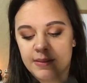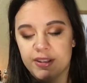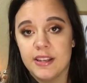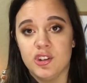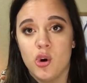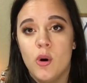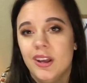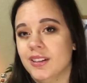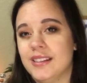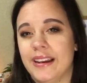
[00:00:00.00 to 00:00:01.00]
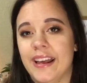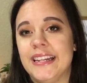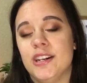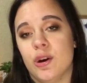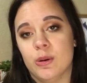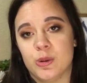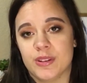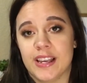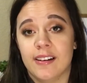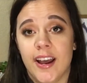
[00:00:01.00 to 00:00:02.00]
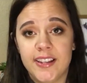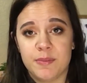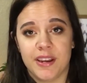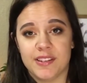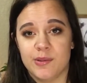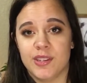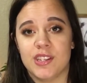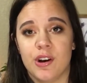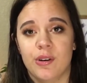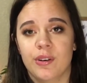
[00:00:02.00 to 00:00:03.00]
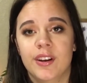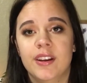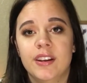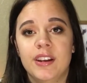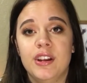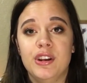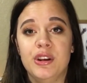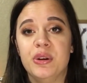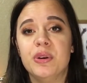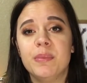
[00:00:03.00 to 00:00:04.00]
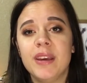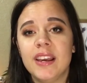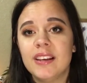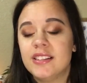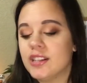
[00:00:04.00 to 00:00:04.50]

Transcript: some essential oils, and I didn't know which ones I liked because it was so new to me.